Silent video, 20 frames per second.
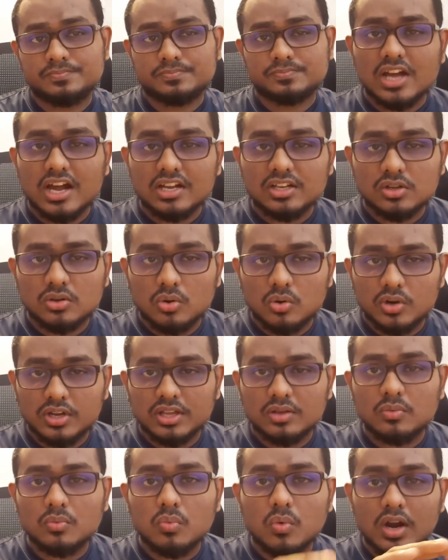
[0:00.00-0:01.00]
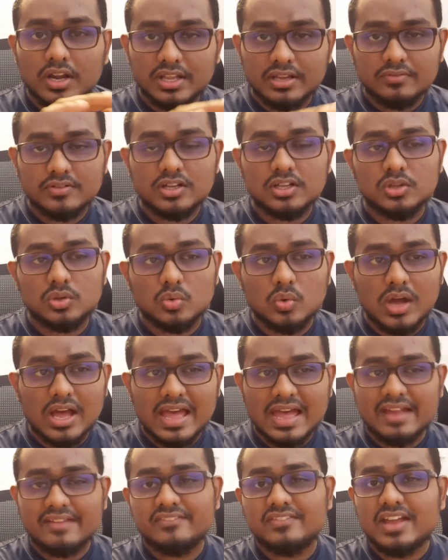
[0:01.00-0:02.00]
Start coding whatever you
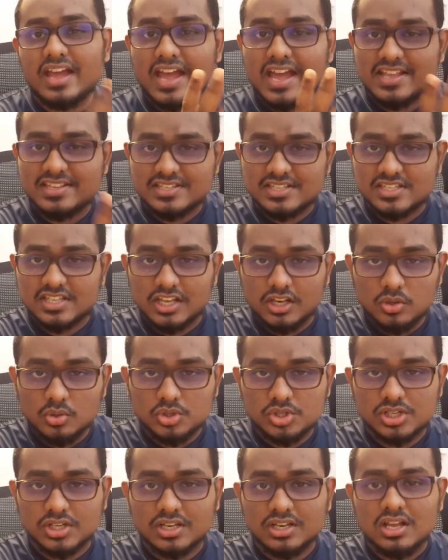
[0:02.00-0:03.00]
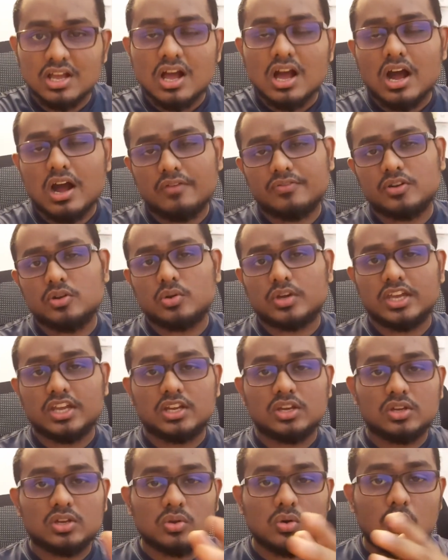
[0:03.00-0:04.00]
had as a solution after
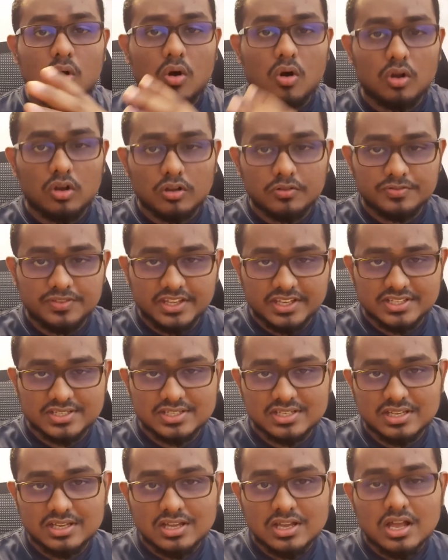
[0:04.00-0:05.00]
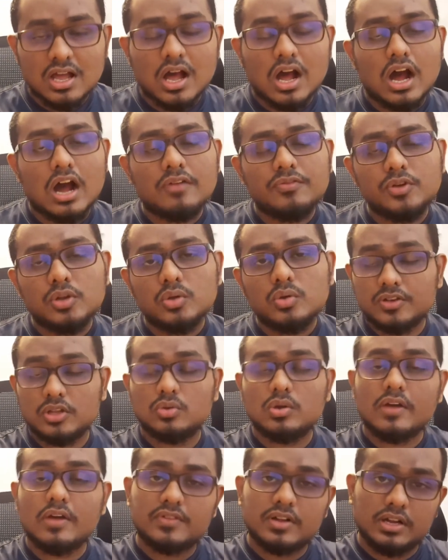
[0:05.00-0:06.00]
looking into all of this. After
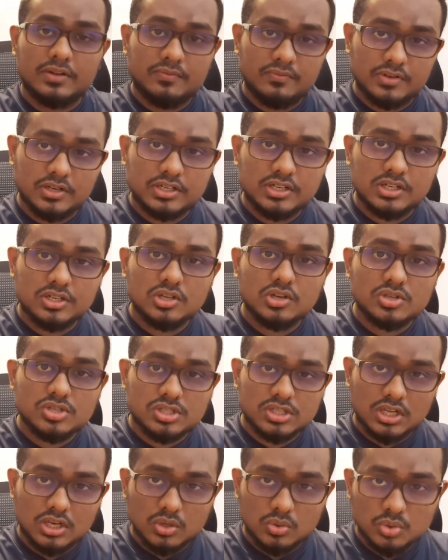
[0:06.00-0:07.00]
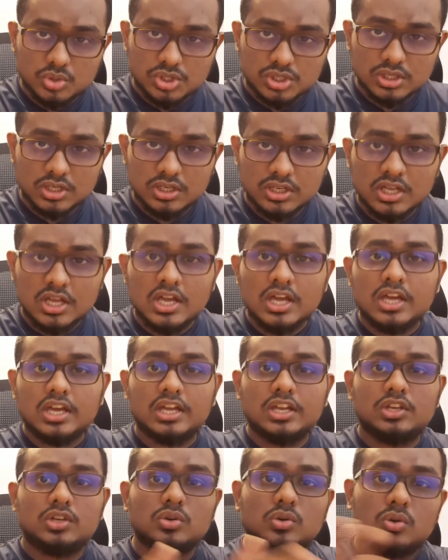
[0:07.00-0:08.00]
you have converted your solution
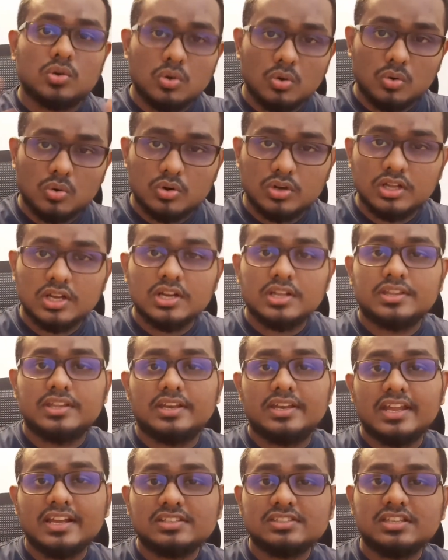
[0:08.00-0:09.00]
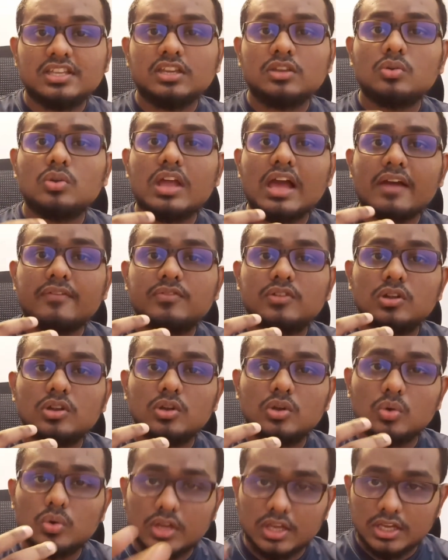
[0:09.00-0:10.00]
into code, the next thing you'll have to
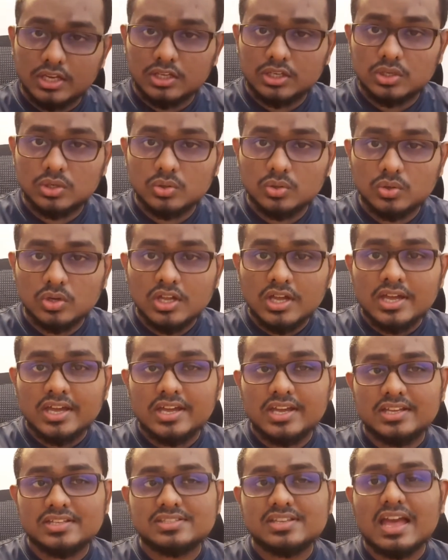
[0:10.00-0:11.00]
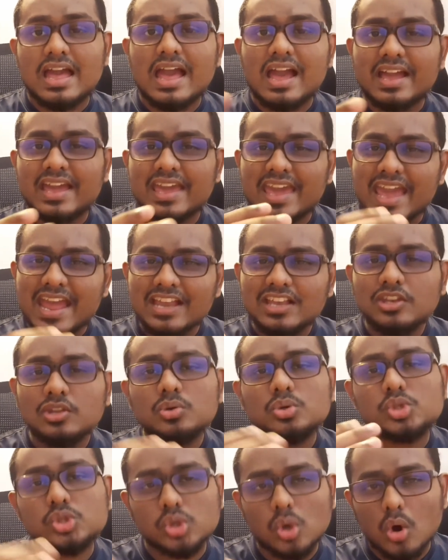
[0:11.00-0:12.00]
look into is, can
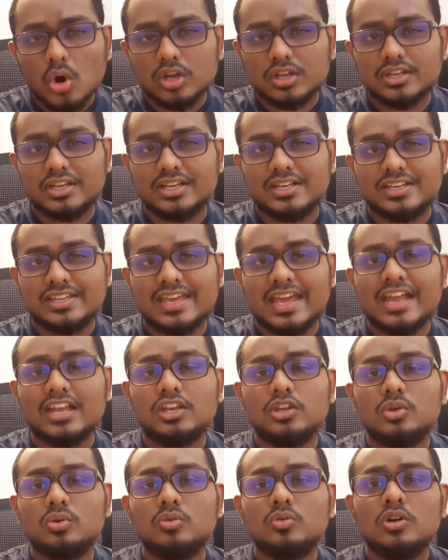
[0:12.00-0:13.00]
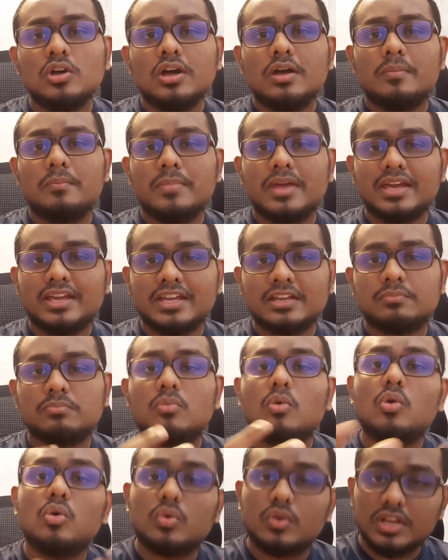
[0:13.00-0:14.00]
you shorten it? Can you make it
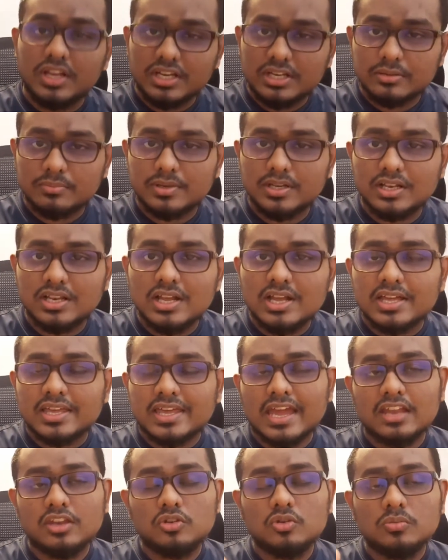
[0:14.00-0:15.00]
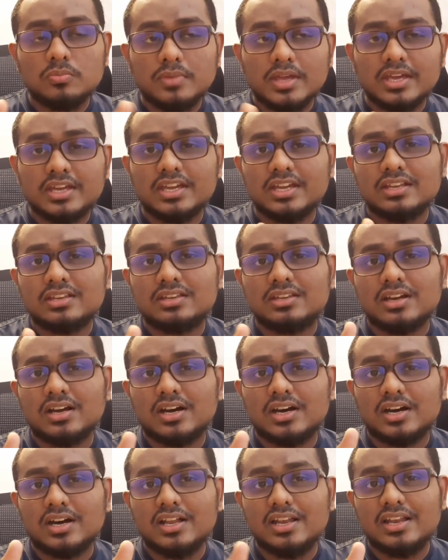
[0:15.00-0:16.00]
more readable? Can you make it
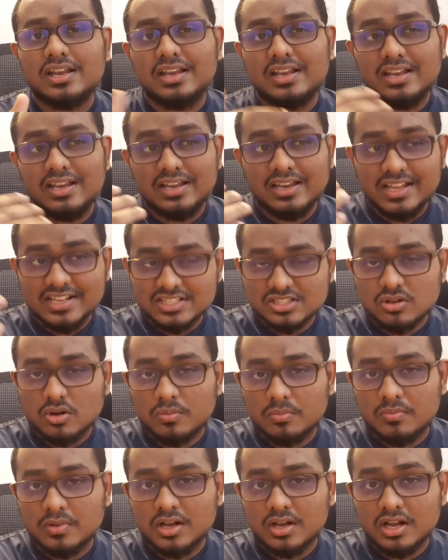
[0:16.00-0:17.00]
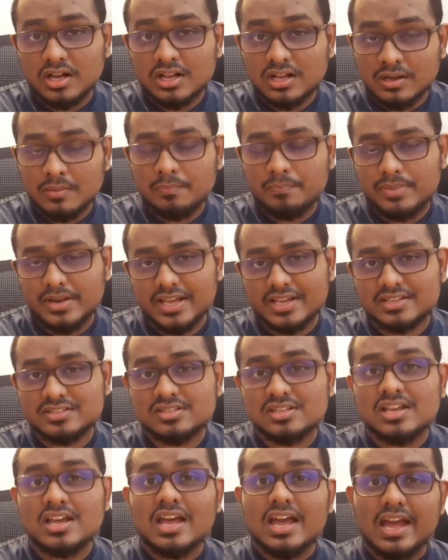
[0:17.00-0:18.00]
less complex?
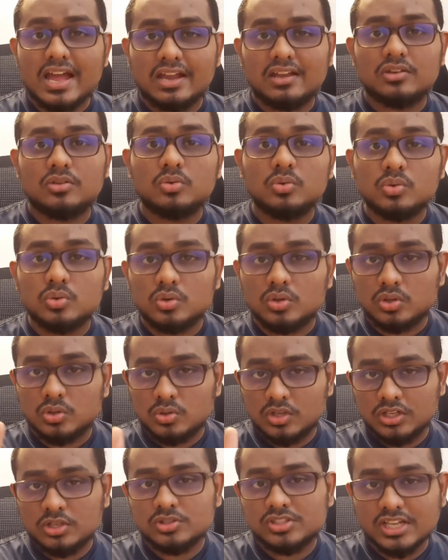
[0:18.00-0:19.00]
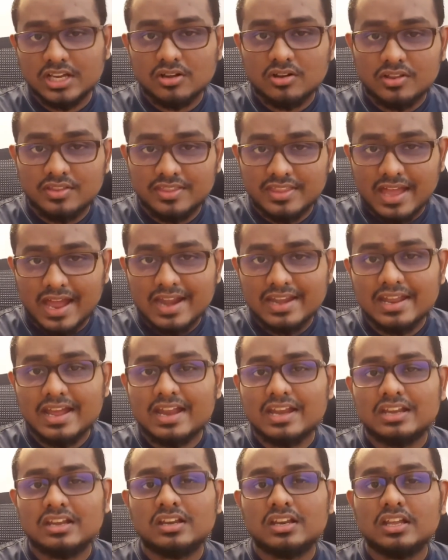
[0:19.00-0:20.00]
And you need to check on that.
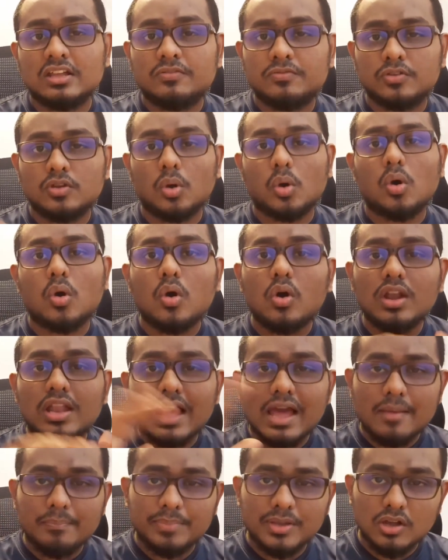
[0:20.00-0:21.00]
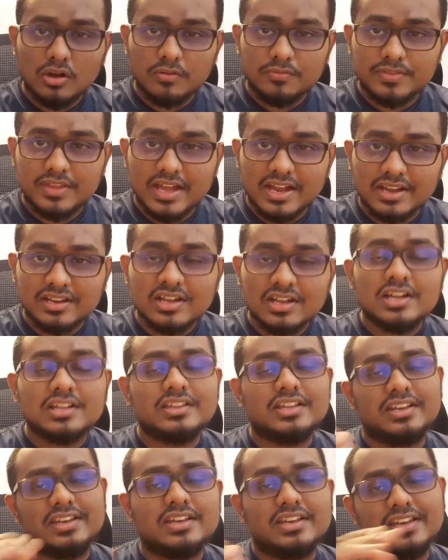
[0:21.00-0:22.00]
And if you're all happy of that,
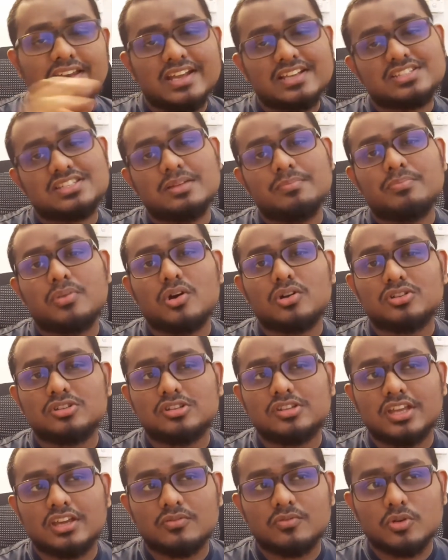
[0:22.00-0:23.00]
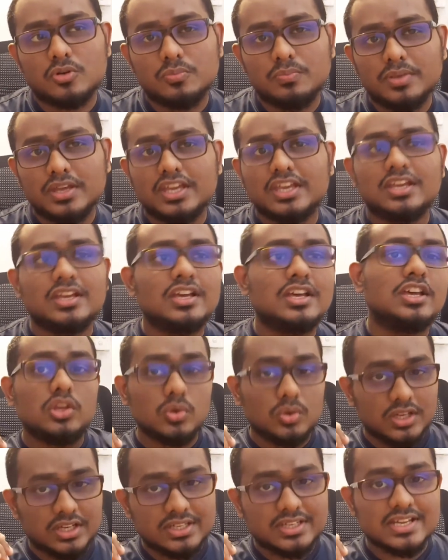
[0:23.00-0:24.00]
then the next important thing would be
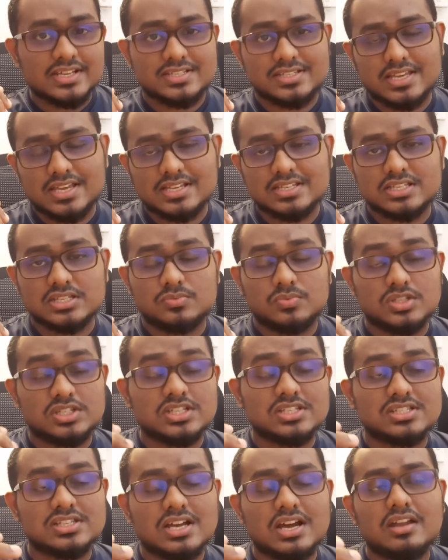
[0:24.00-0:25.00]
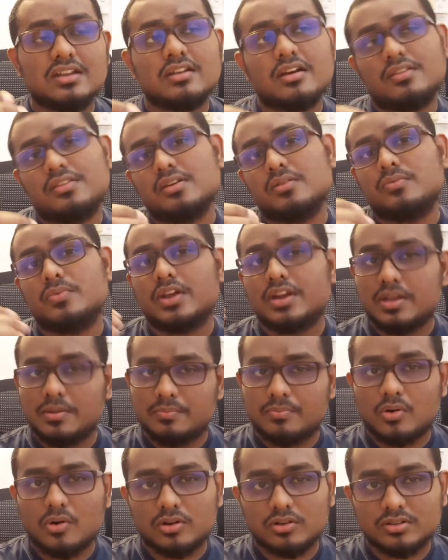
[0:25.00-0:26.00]
unit test cases, which is another very
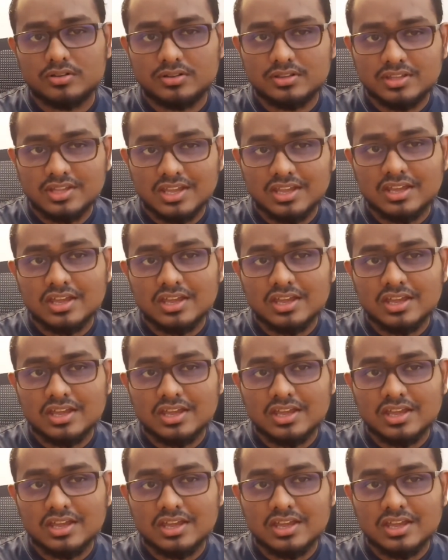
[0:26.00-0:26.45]
important